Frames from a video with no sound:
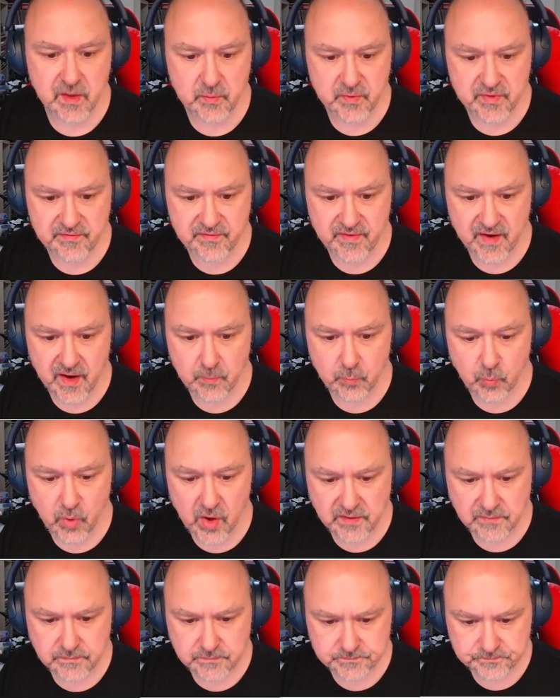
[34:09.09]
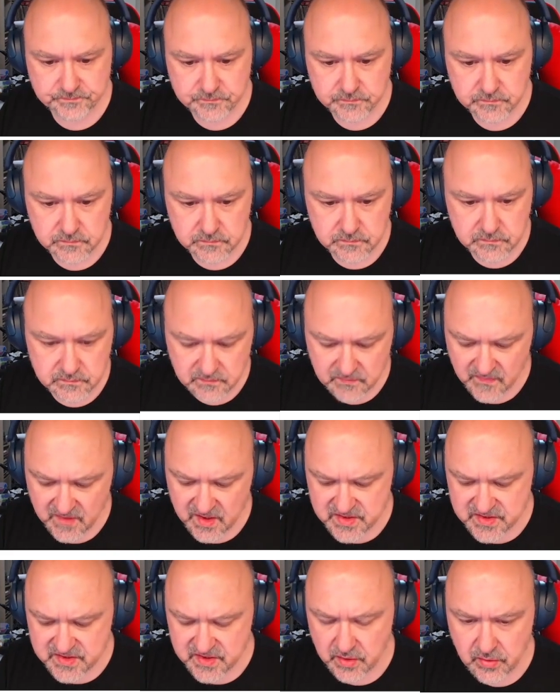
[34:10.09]
with farm 1.
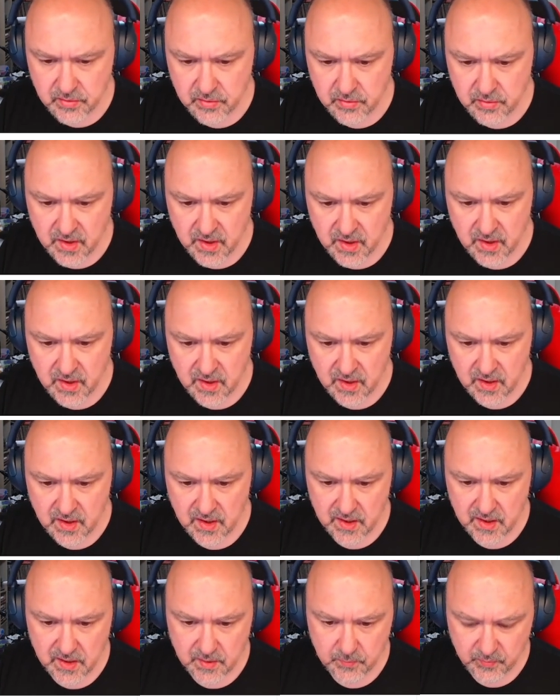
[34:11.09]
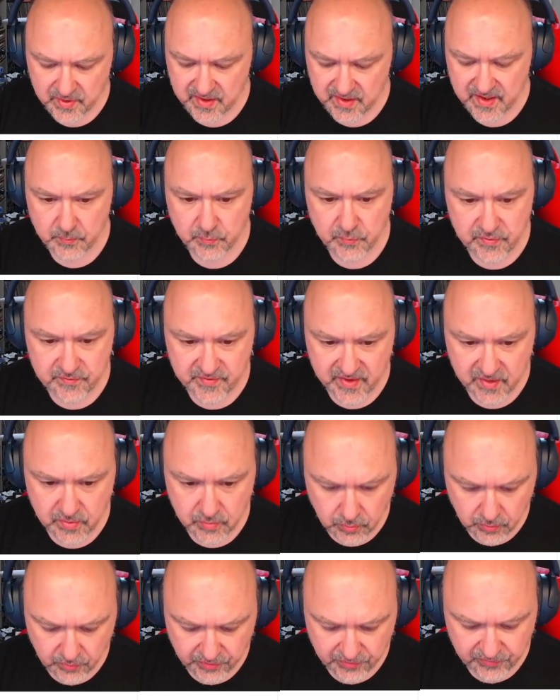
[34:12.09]
So we're now moving
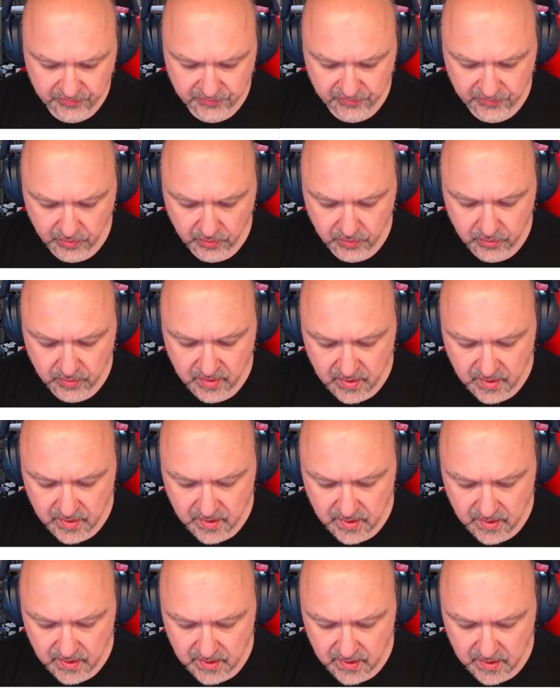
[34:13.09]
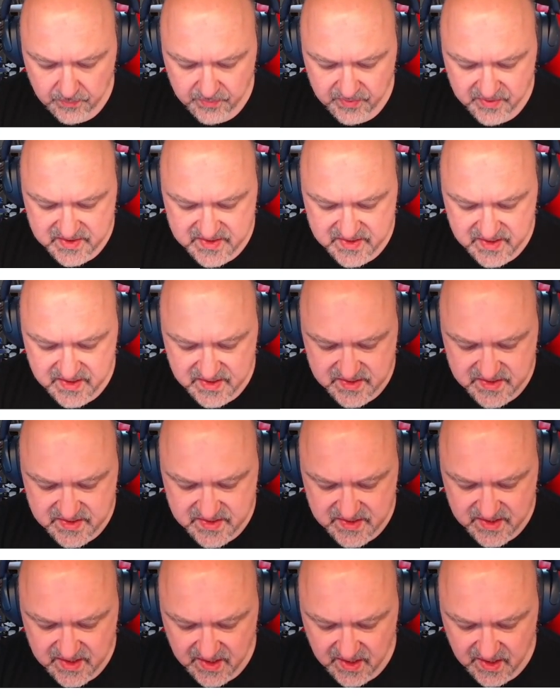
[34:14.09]
north. So this is
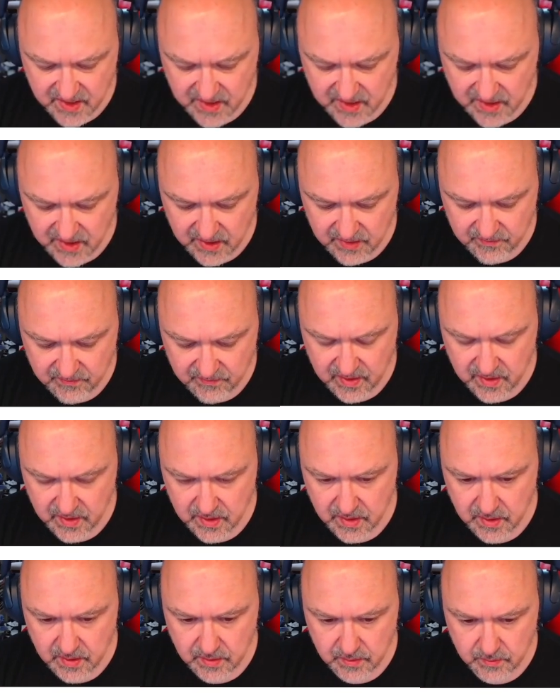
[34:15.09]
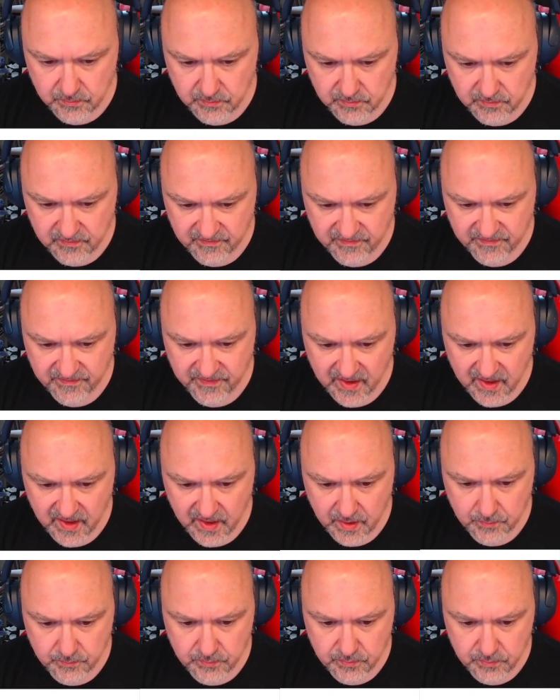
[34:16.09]
the
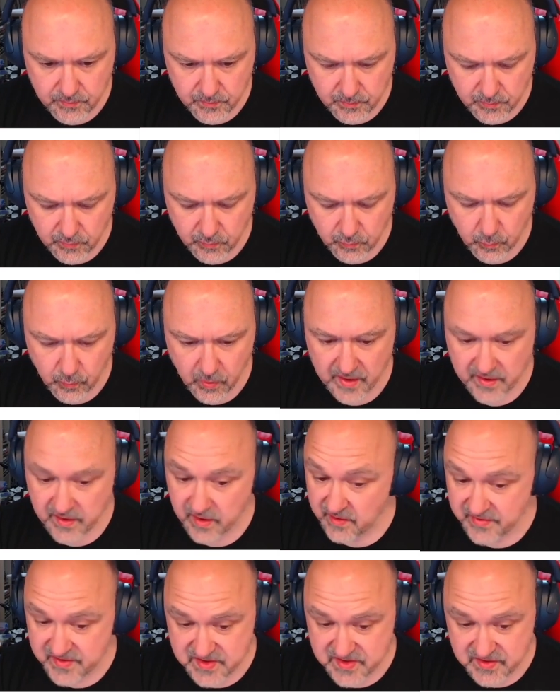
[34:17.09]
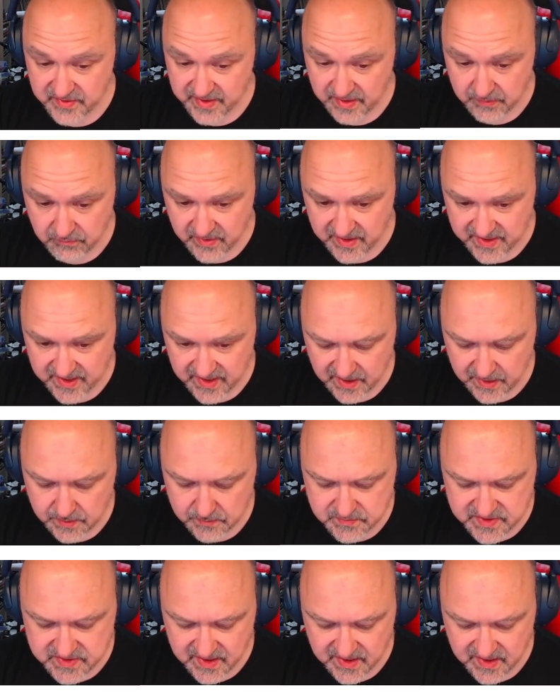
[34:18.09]
farm 1. This will get
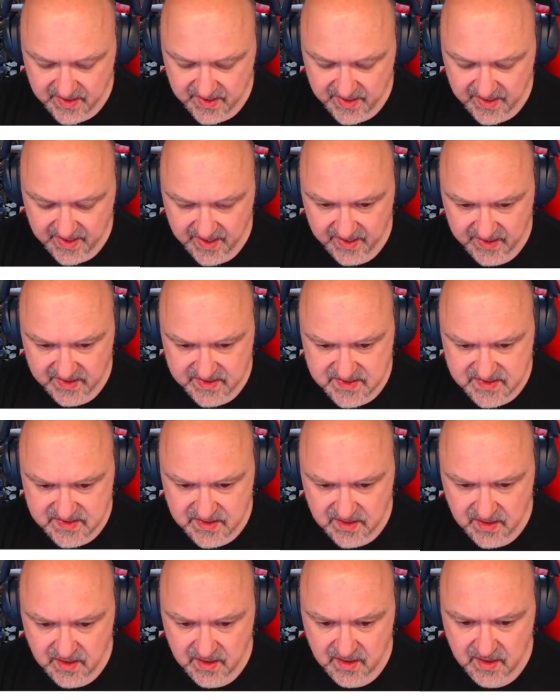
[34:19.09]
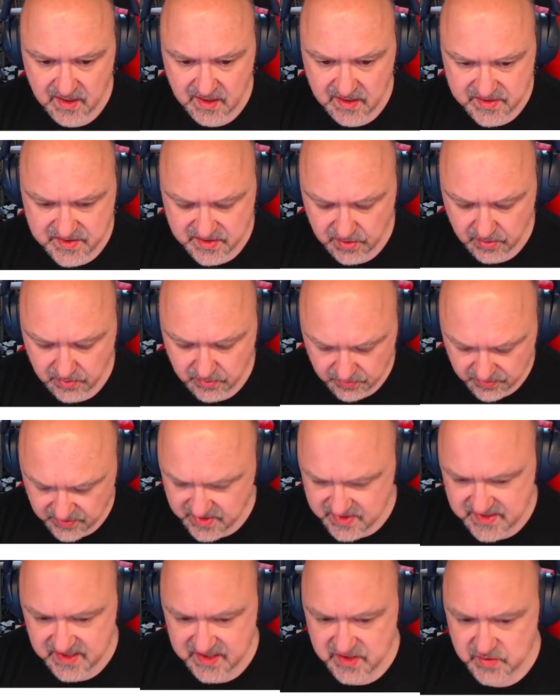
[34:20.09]
renamed Hex. So
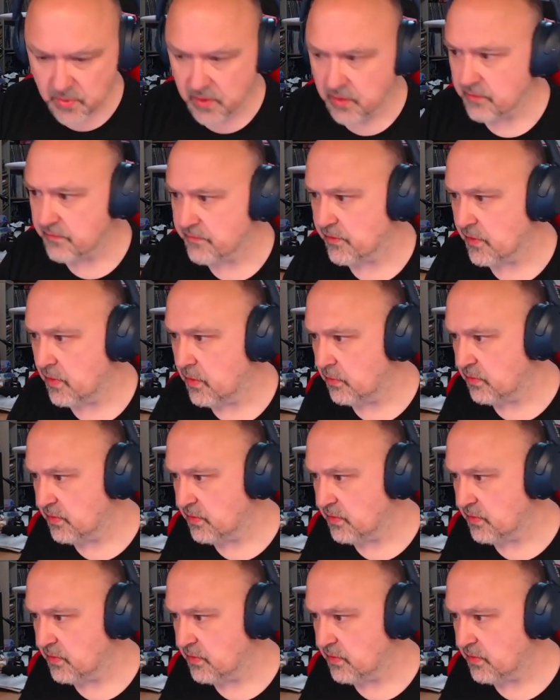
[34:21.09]
the d12 roll.